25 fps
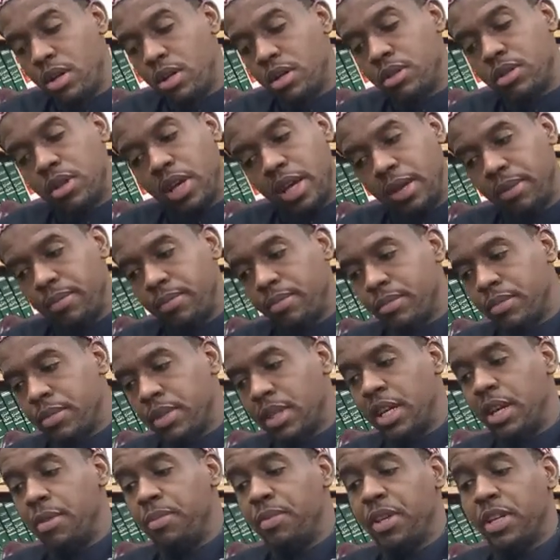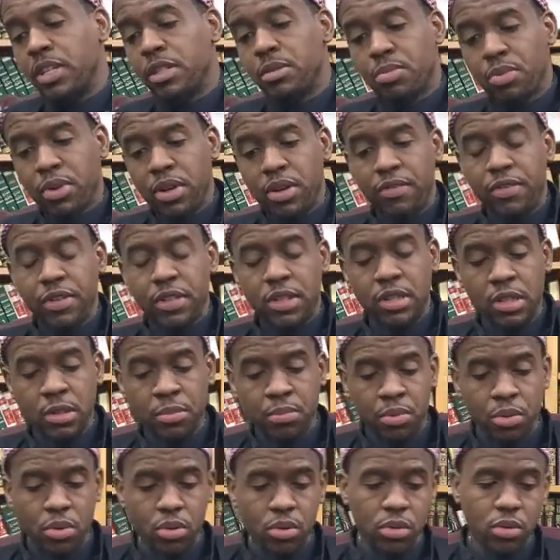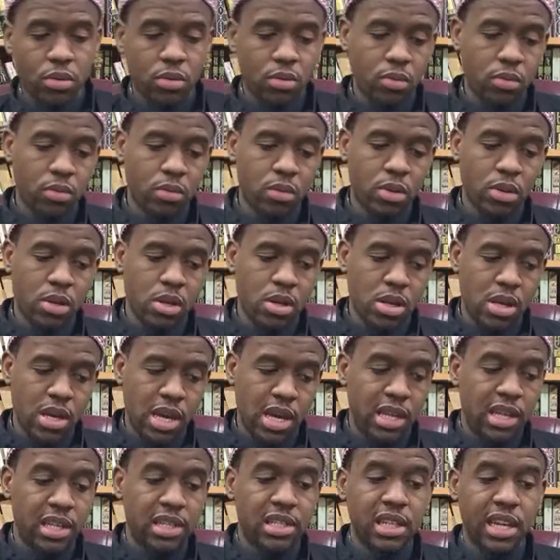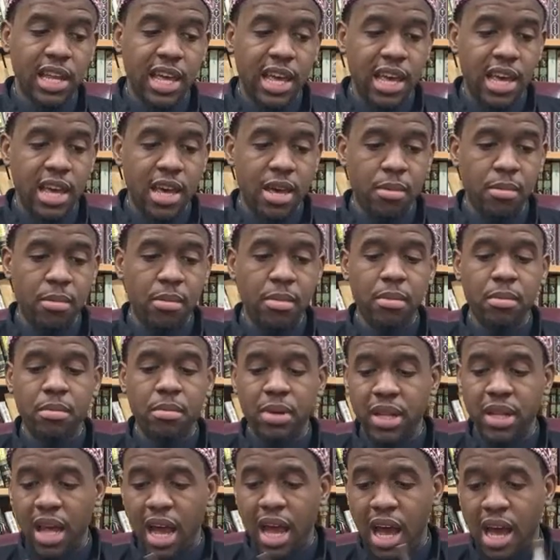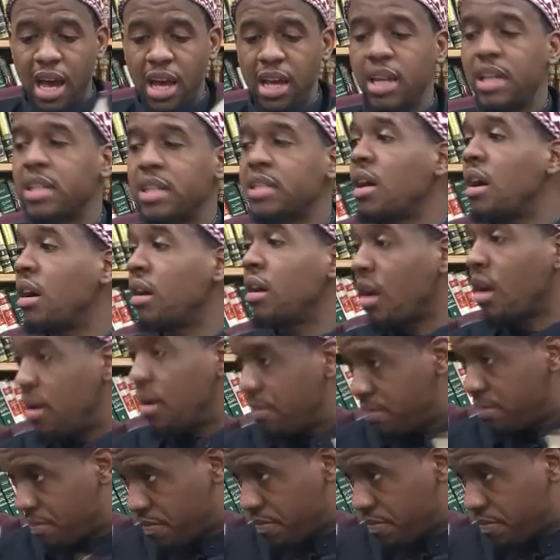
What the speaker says: Type. To keep things brief and simple, in Islam, bid'ah is haram.